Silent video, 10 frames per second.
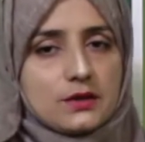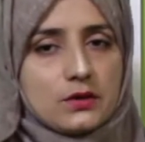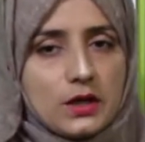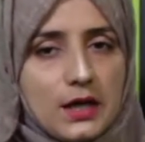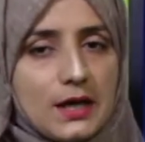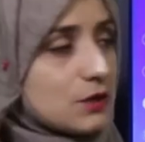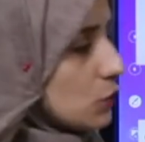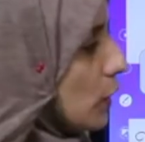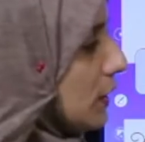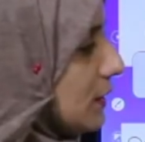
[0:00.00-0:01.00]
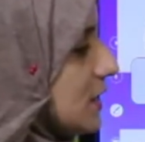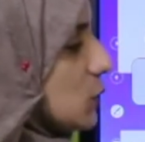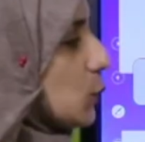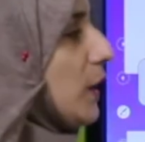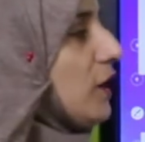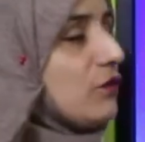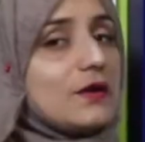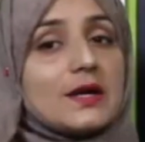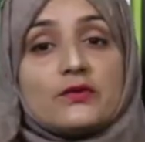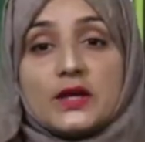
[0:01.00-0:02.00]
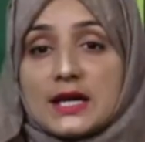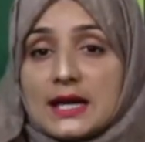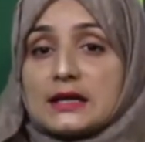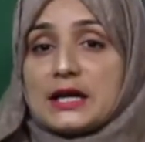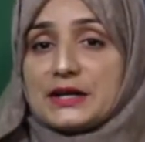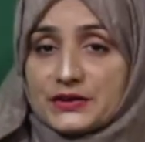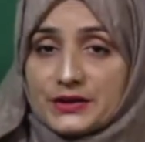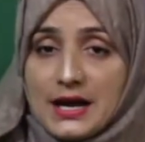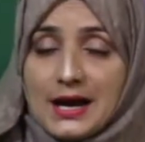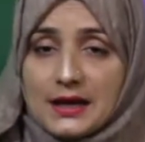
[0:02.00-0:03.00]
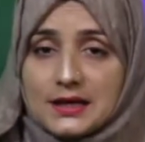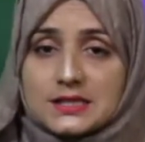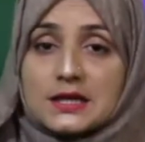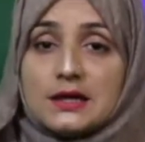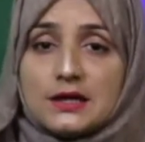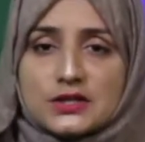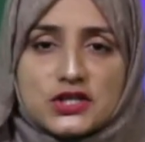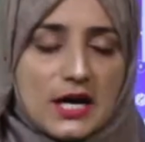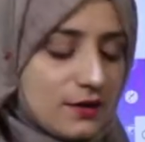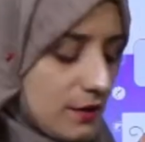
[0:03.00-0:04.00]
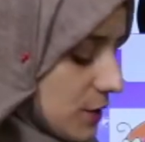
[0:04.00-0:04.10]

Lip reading: Okay, so in this way we can categorize gender.